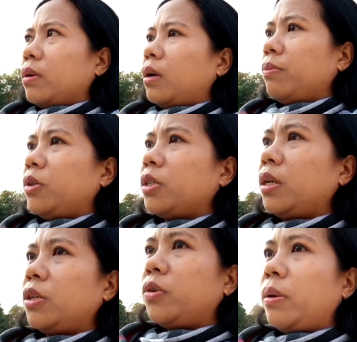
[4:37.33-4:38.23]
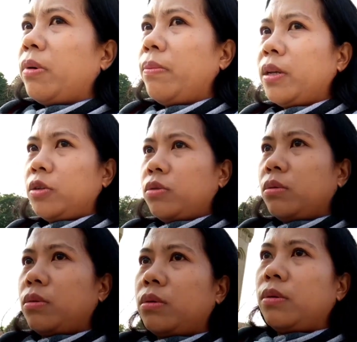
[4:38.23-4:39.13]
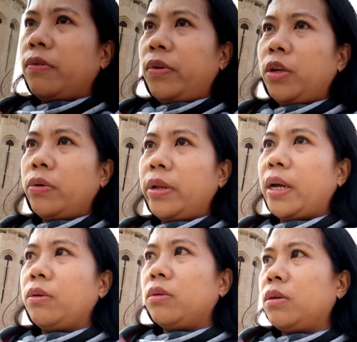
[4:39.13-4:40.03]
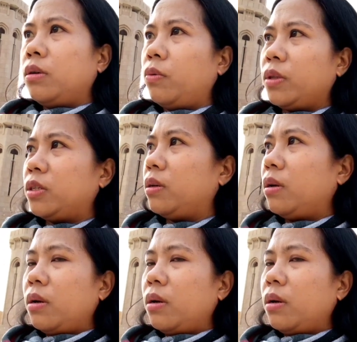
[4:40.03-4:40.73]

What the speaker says: I'm just gonna try my best to figure it out what's